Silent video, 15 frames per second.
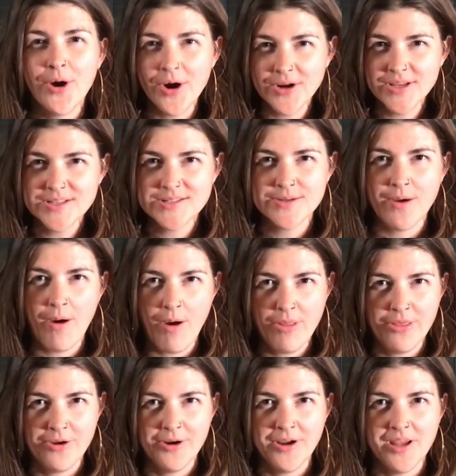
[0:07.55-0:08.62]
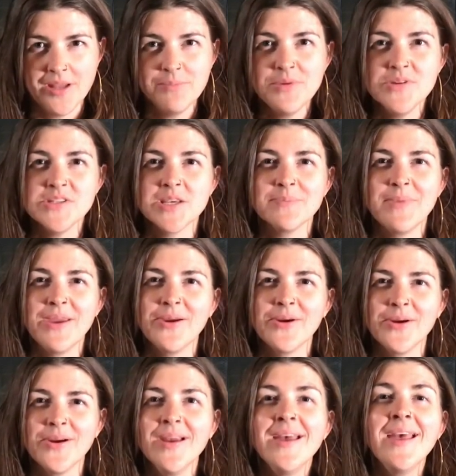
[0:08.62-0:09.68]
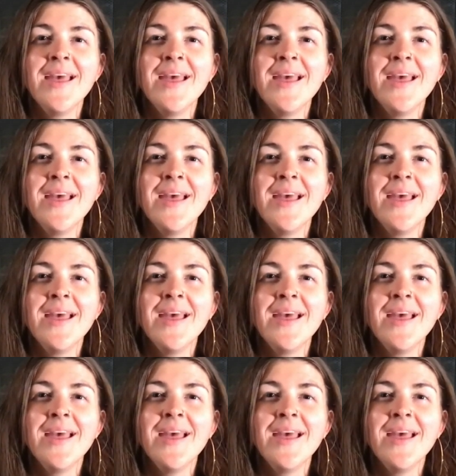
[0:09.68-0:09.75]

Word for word: artist, author, and music maker,